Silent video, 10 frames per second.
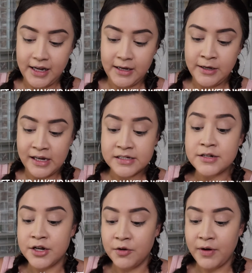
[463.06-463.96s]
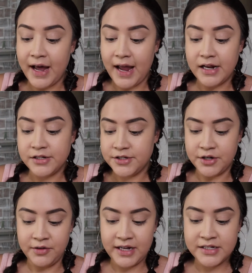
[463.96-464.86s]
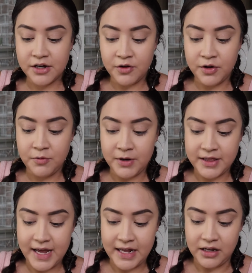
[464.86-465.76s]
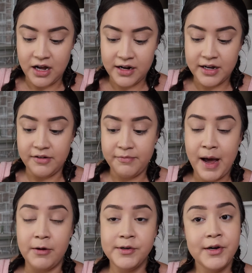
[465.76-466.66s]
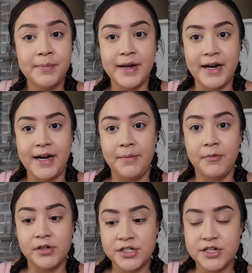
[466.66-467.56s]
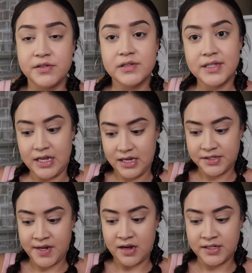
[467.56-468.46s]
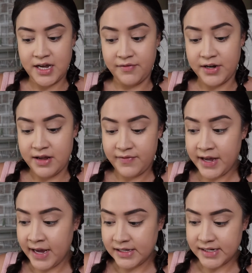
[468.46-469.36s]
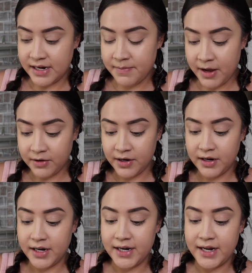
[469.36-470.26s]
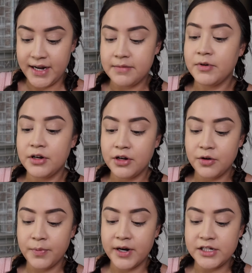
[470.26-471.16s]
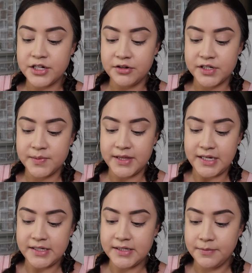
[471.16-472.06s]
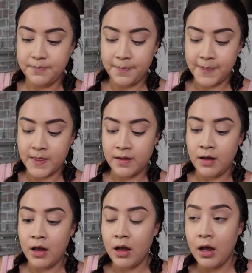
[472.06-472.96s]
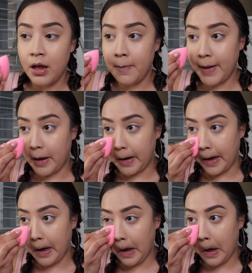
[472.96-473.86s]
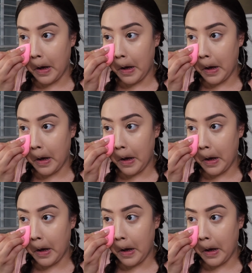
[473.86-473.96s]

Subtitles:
You guys know I don't like to go in with a lot of powder, but I am going to use the Ciate Everyday Vacay Setting Powder, and I am going to go pretty generous with this powder,